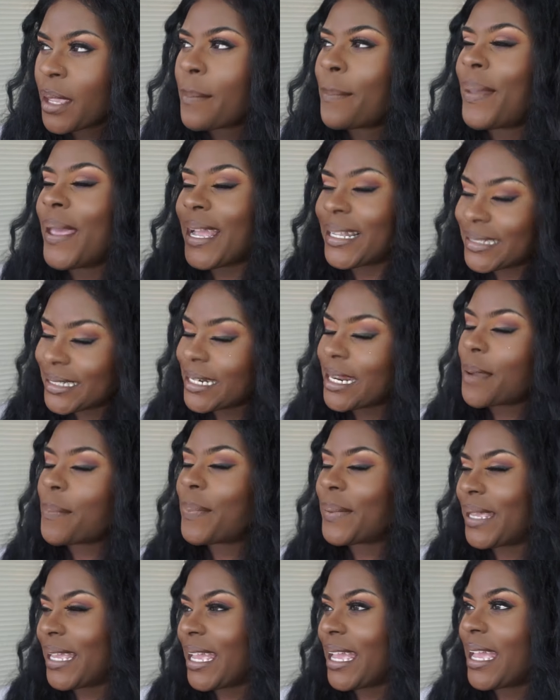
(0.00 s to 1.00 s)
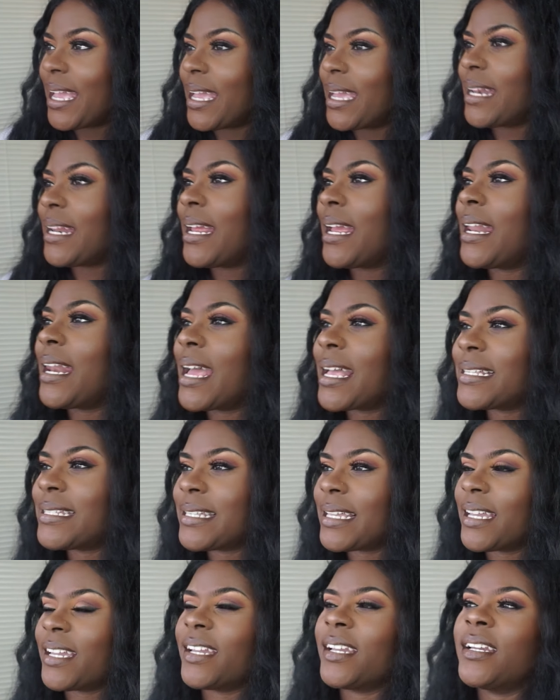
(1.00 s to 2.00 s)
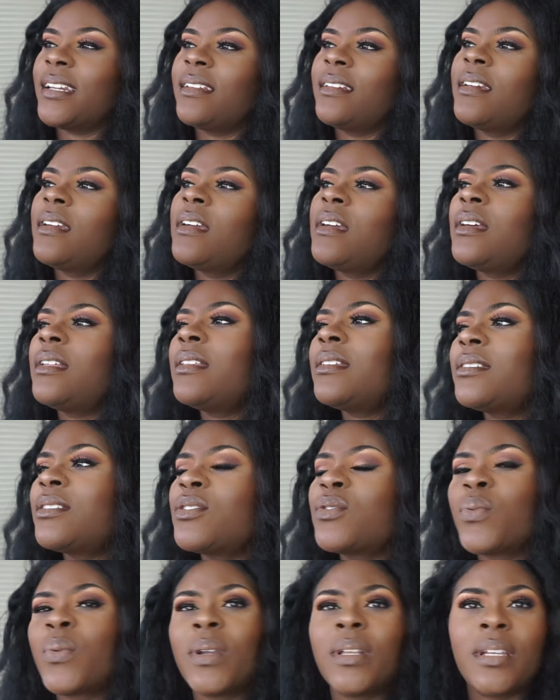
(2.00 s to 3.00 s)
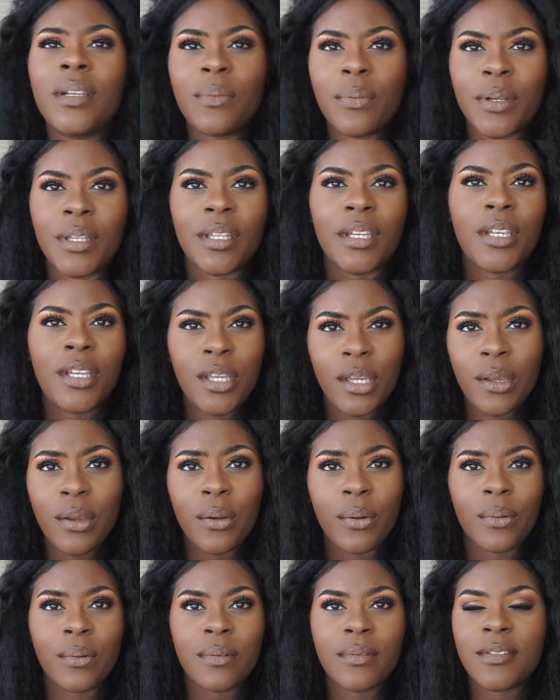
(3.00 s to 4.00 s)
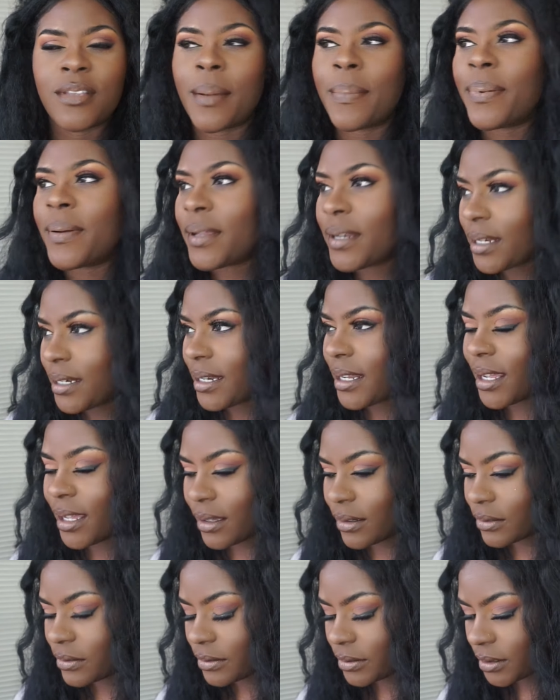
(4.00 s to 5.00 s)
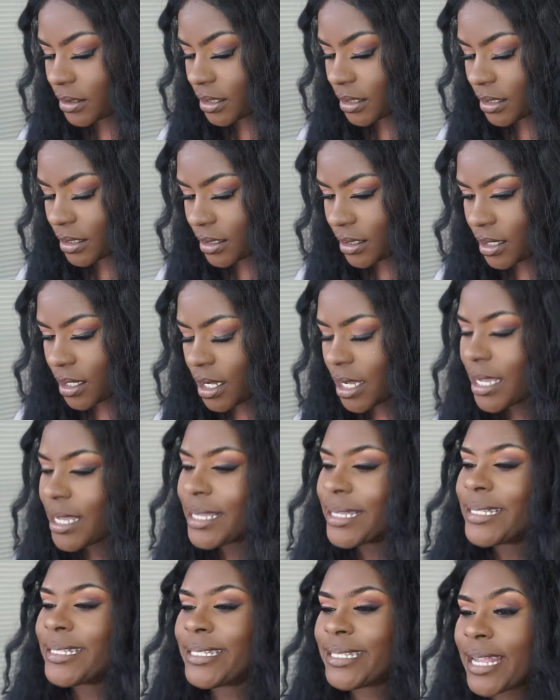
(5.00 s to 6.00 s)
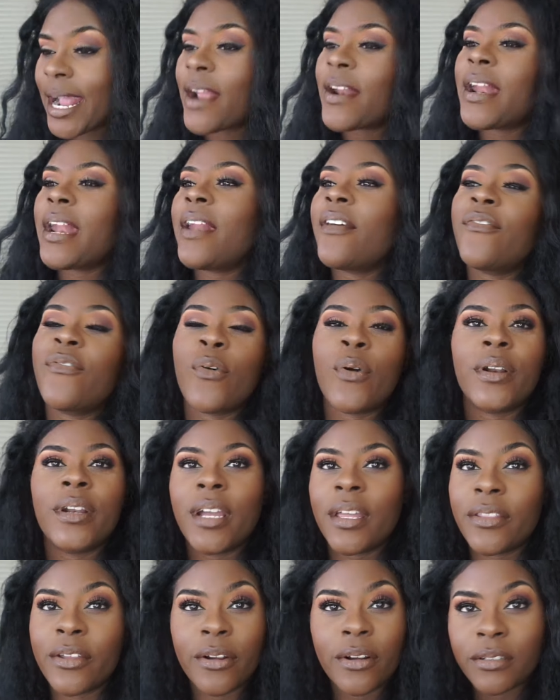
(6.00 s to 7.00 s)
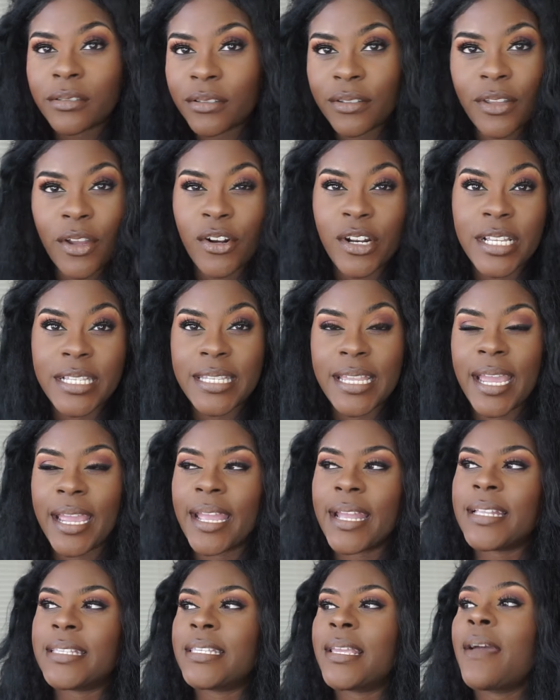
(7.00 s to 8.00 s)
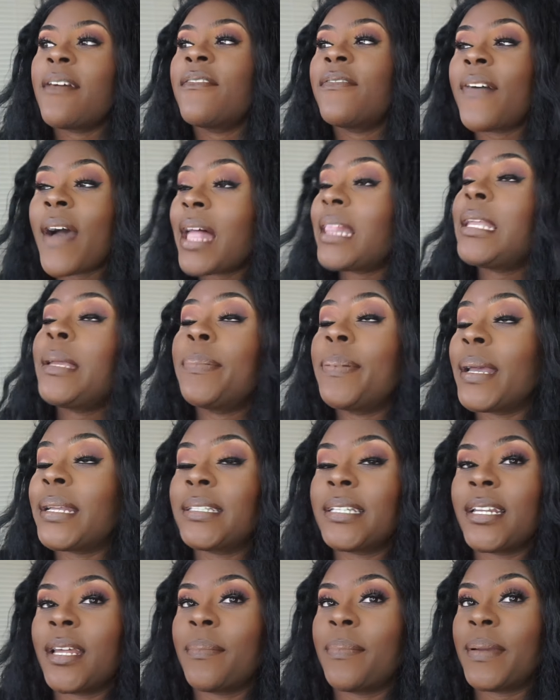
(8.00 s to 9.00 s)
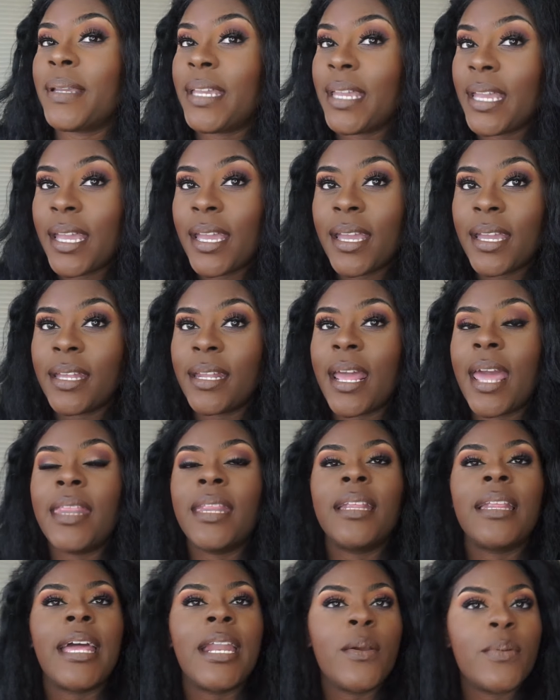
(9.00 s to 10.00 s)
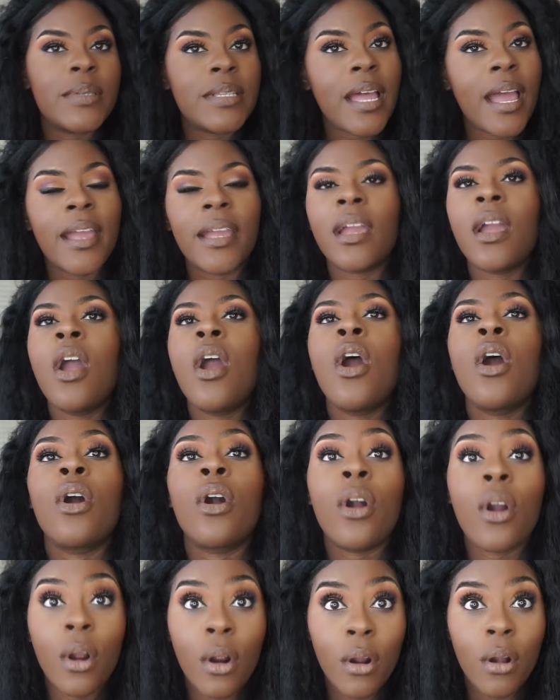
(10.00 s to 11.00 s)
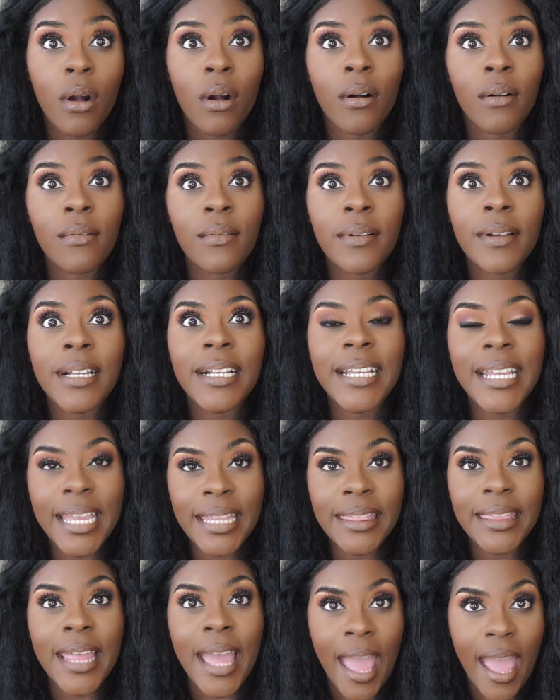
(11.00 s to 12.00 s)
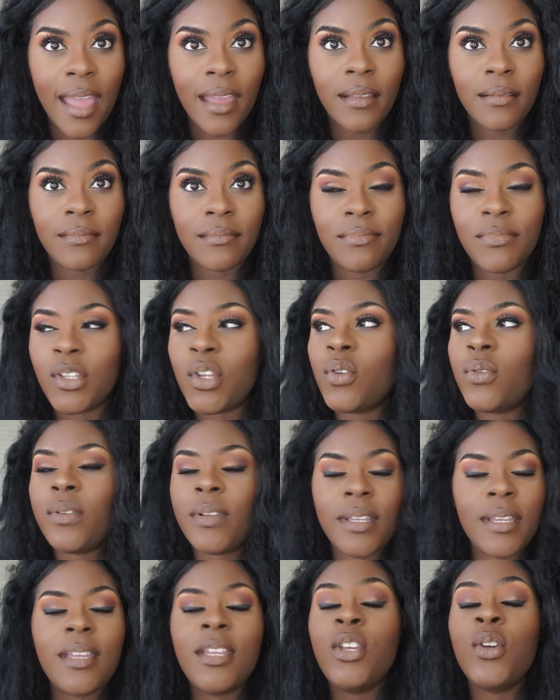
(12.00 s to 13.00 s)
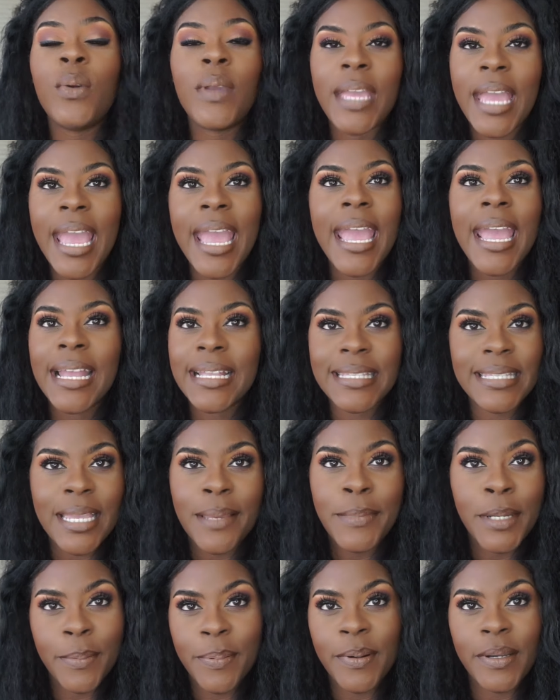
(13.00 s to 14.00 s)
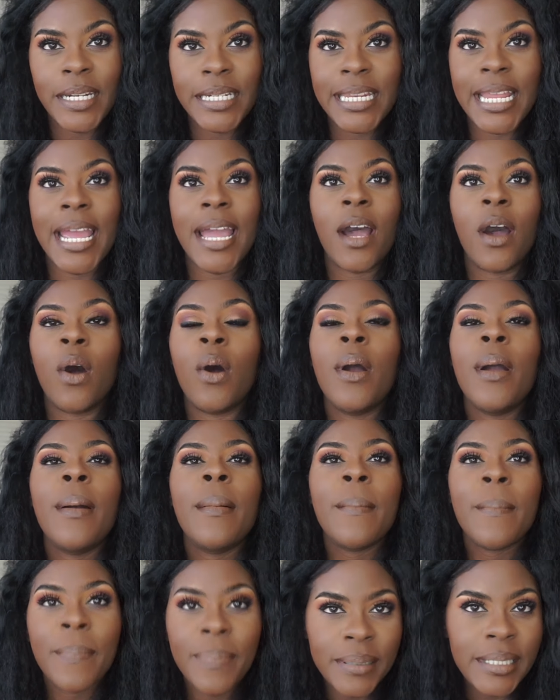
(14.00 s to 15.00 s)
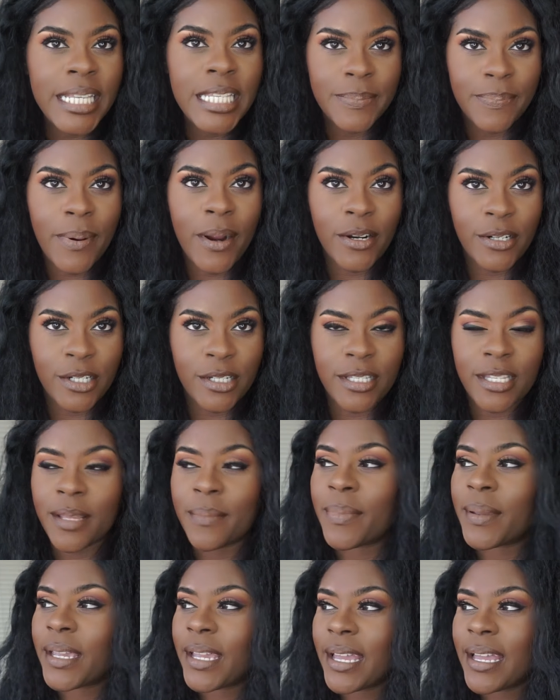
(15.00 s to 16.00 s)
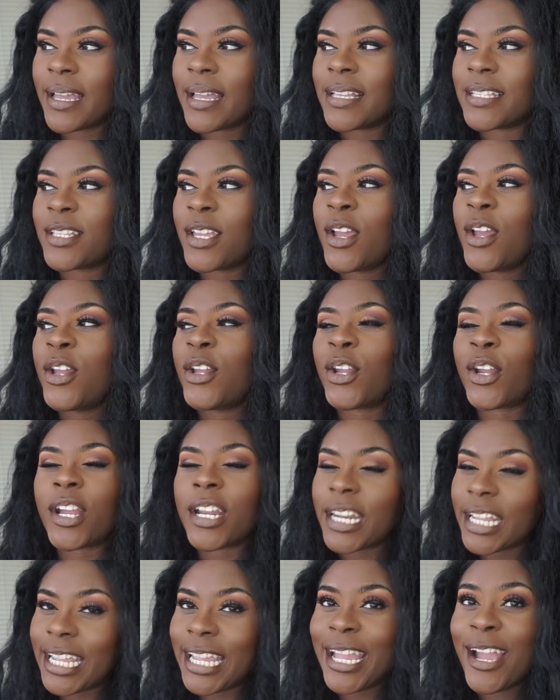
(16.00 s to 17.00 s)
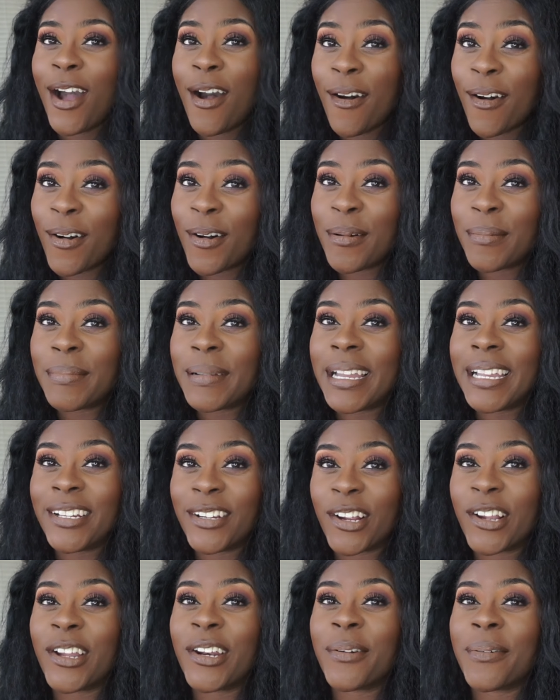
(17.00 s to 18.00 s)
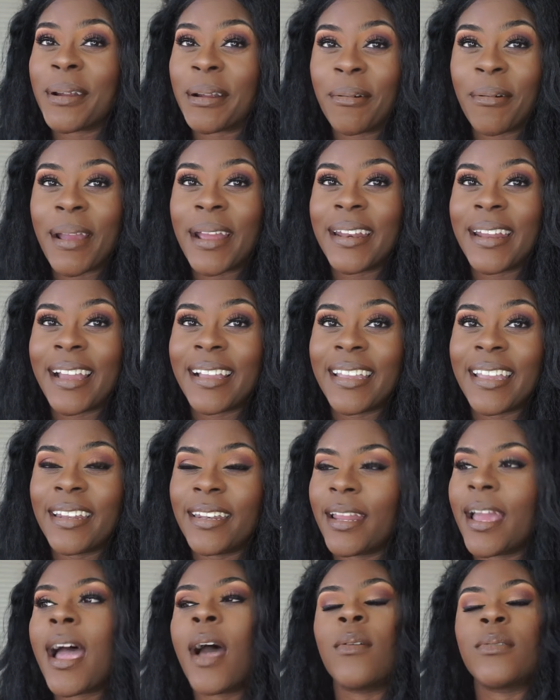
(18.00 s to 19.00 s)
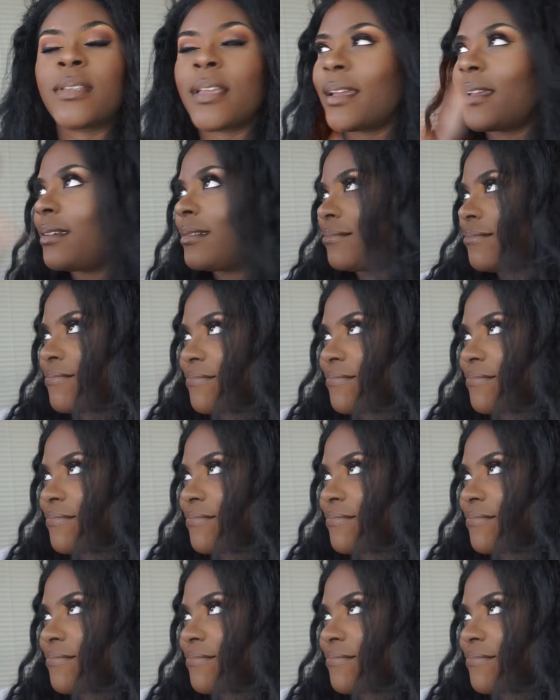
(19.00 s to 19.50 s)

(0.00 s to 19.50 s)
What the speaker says: picked it up again, and I said, this is really, really cute. So I put it down, stared at it for another 30 seconds, finally picked it up again, and the lady was like, girl, get that. You can't seem to put it down. Please purchase it because you're gonna get home and you're gonna regret not getting it. I was like,